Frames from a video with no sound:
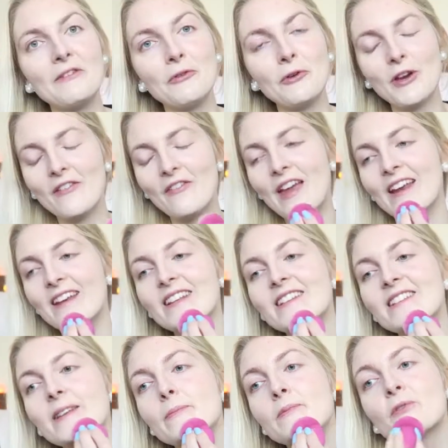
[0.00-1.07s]
If you have any
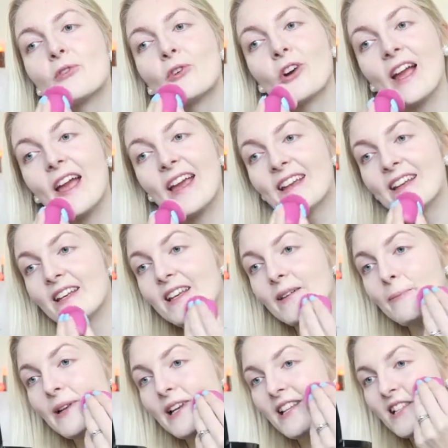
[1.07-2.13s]
tips for
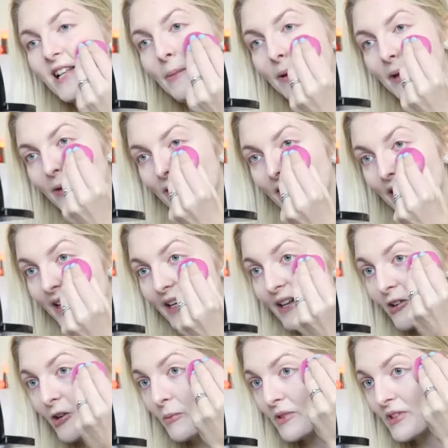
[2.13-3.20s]
acne, please let me know in the
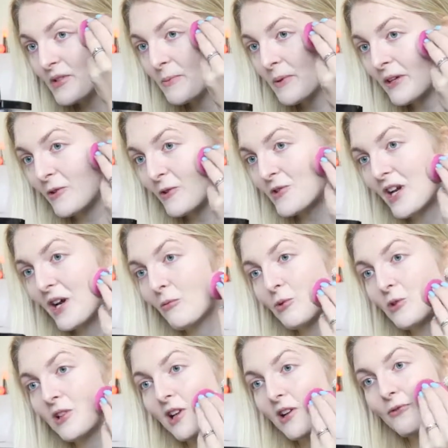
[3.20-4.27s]
comments, because I
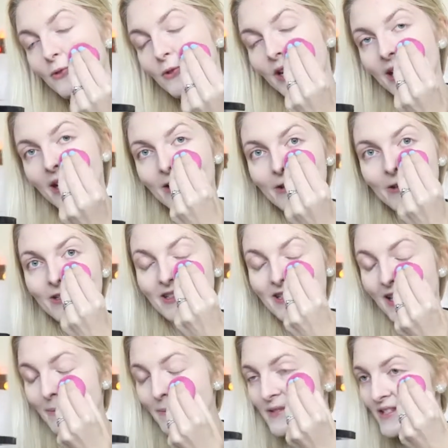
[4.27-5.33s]
would love to hear your
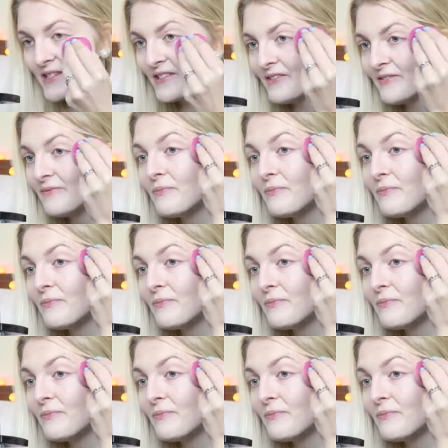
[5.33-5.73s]
tips.